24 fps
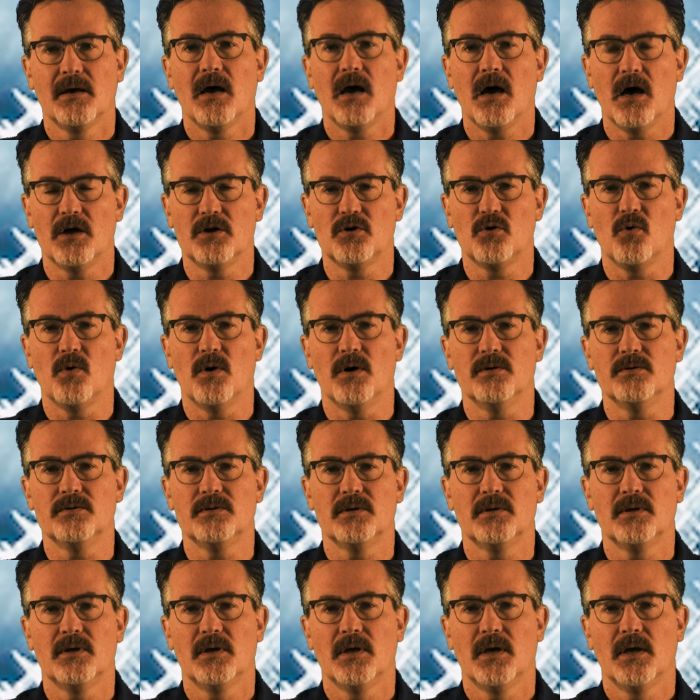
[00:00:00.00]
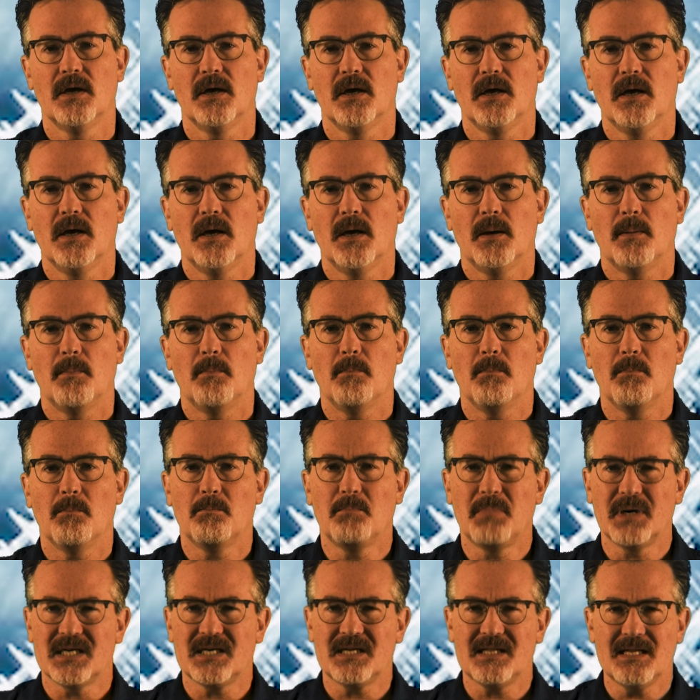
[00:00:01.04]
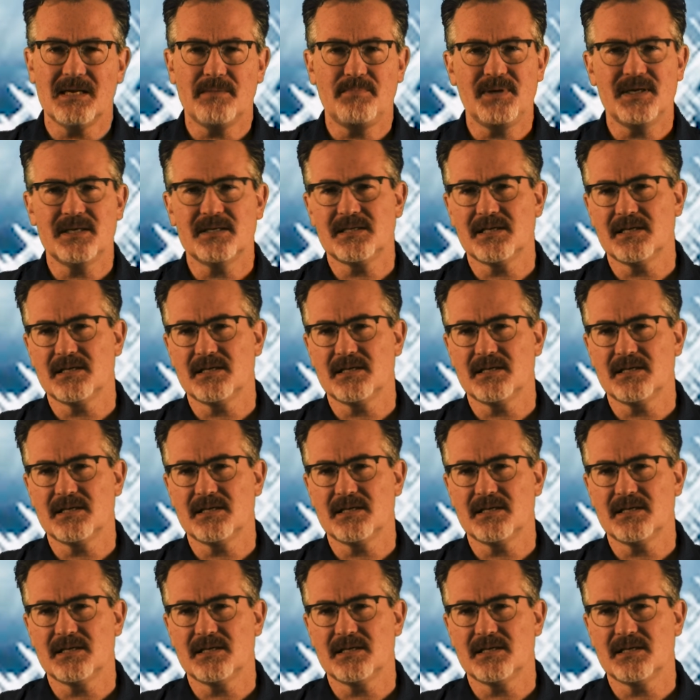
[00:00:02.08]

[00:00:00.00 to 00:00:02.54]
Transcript: unquote. But Alypius